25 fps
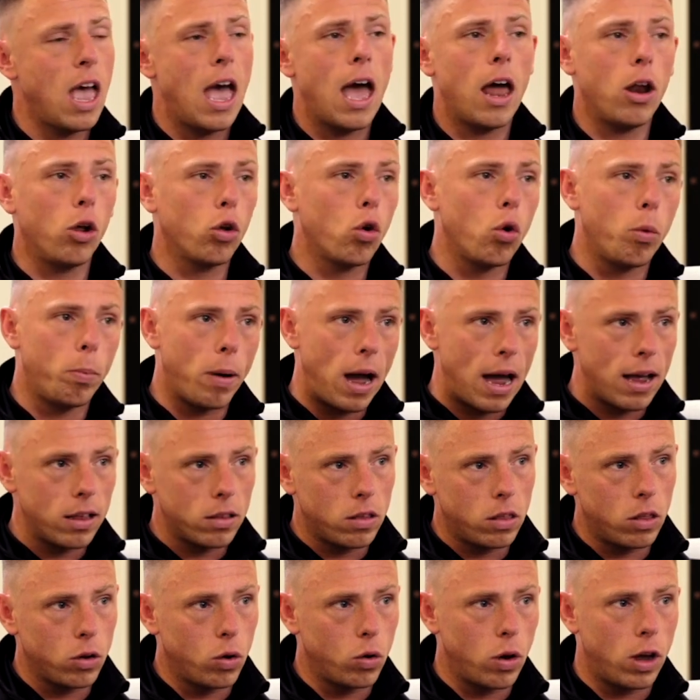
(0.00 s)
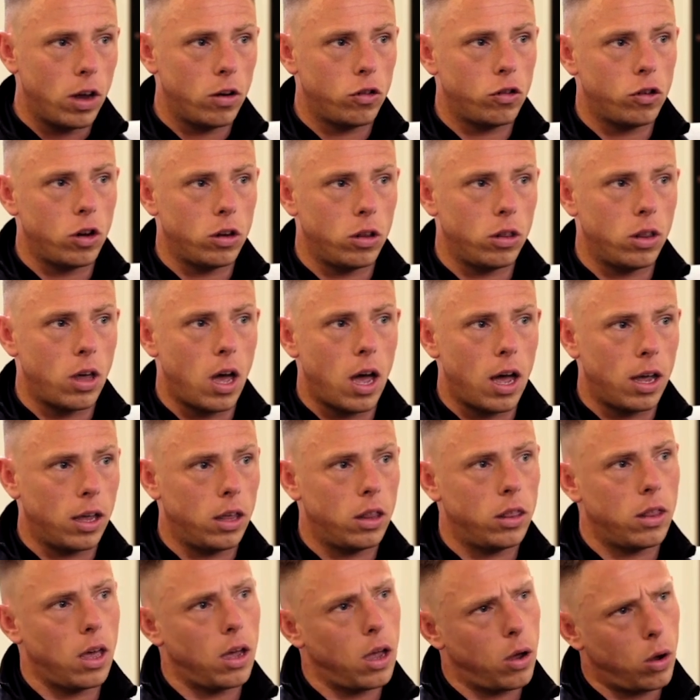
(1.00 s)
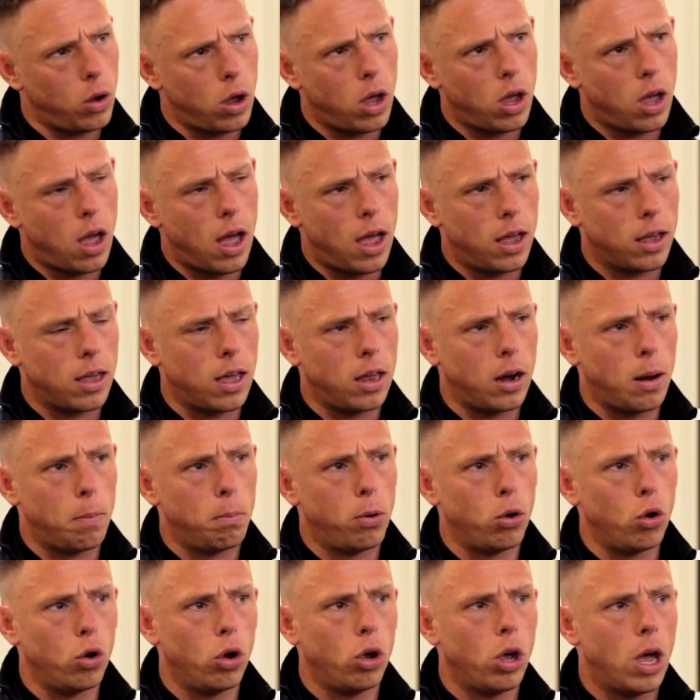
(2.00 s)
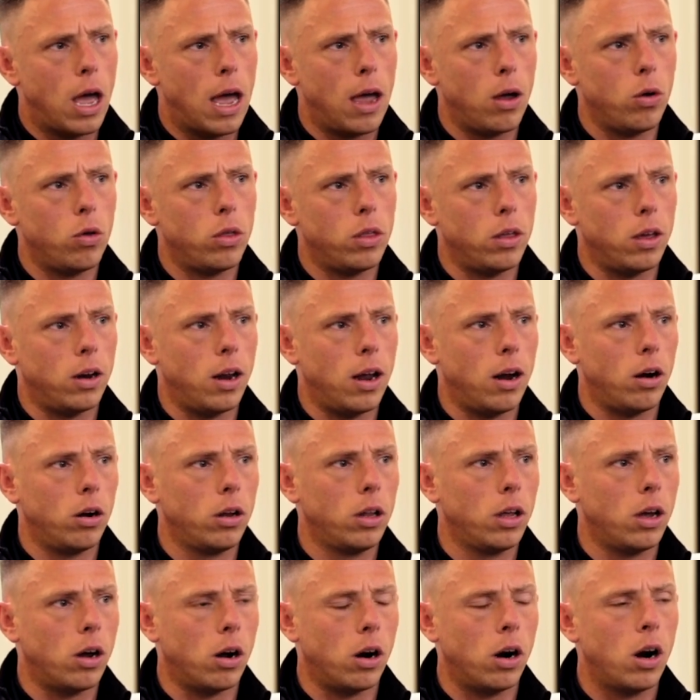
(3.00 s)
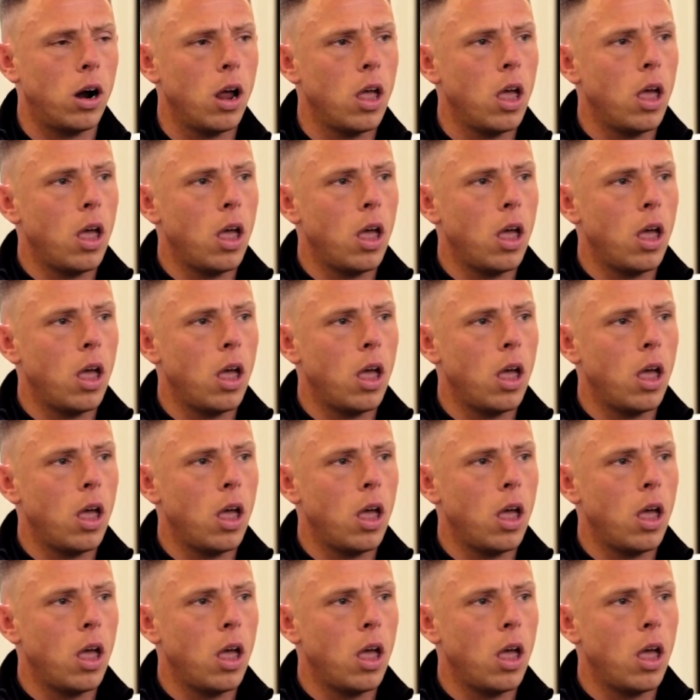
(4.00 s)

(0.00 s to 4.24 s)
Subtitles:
And I'll go back to the question that I kind of put out there earlier